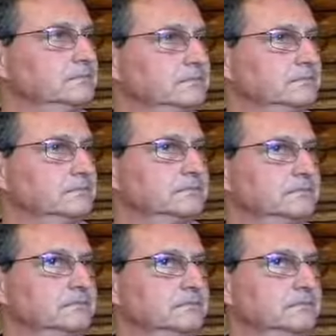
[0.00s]

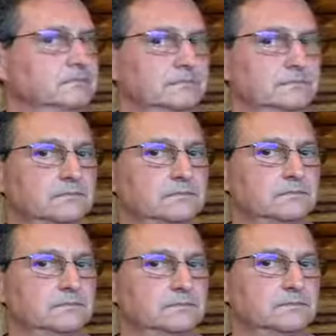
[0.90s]

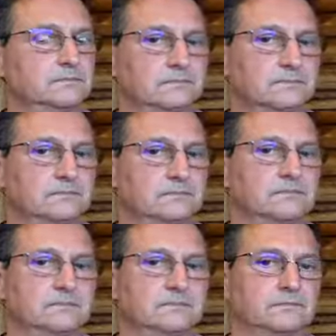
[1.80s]

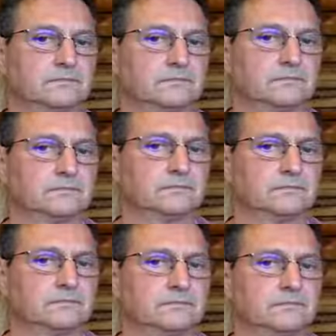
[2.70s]

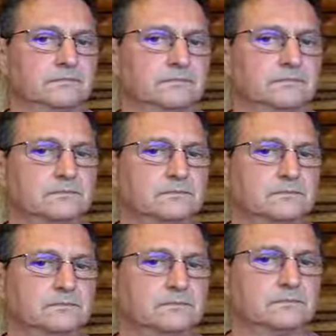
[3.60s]

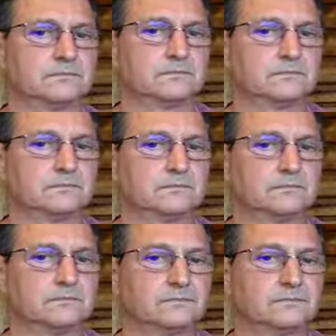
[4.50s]

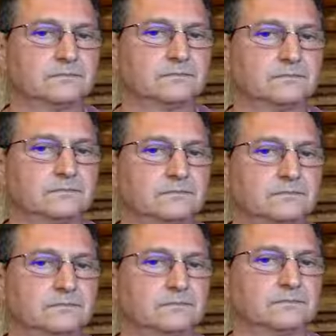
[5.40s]

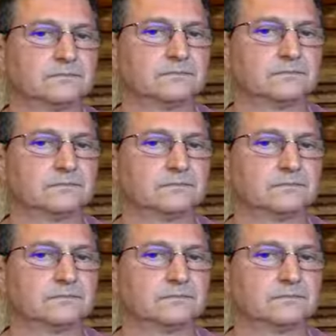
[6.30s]
(silent)